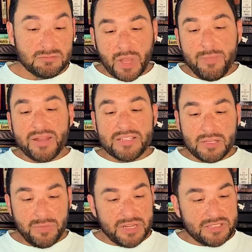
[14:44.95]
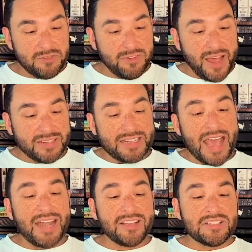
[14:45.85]
Many somebodies, in fact, and
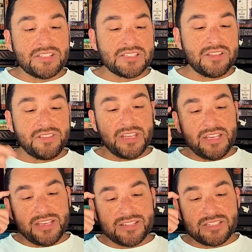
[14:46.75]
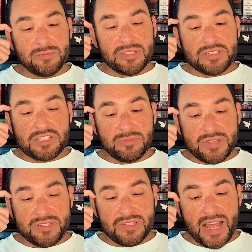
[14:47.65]
Atticus doesn't think he can simply
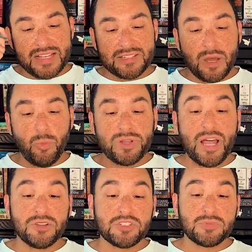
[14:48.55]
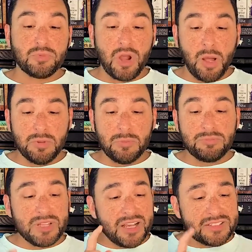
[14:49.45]
dismiss it as someone else's problem.
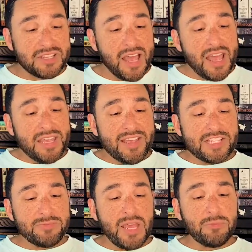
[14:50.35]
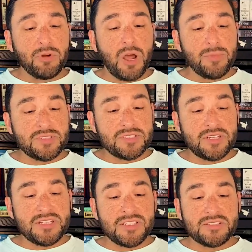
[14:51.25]
Plus, he has made promises that
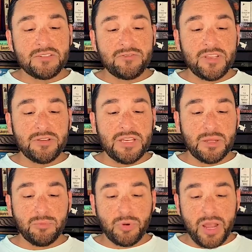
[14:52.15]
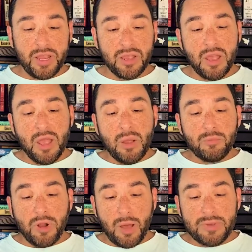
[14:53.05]
he doesn't feel he can break.
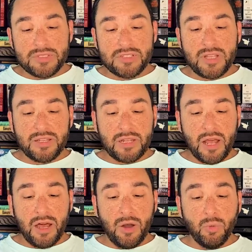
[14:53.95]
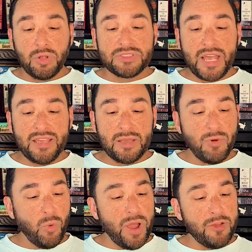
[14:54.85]
Promises that will take him
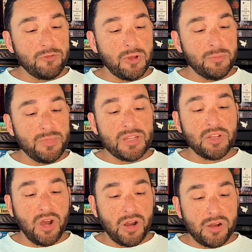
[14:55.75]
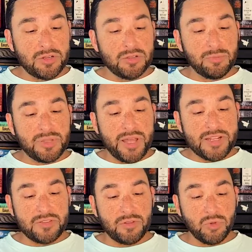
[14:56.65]
away from Midgard to the
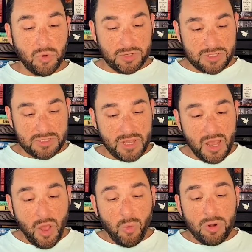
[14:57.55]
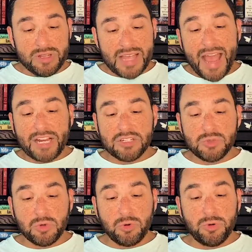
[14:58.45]
plains of the Norse, where his actions
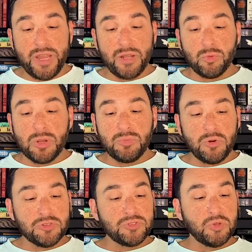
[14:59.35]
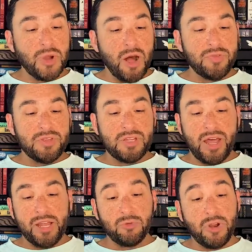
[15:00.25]
will create ripples throughout the
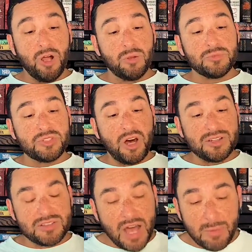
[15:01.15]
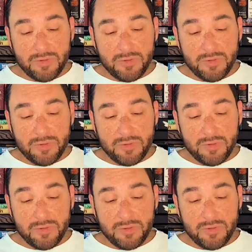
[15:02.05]
9 realms. On top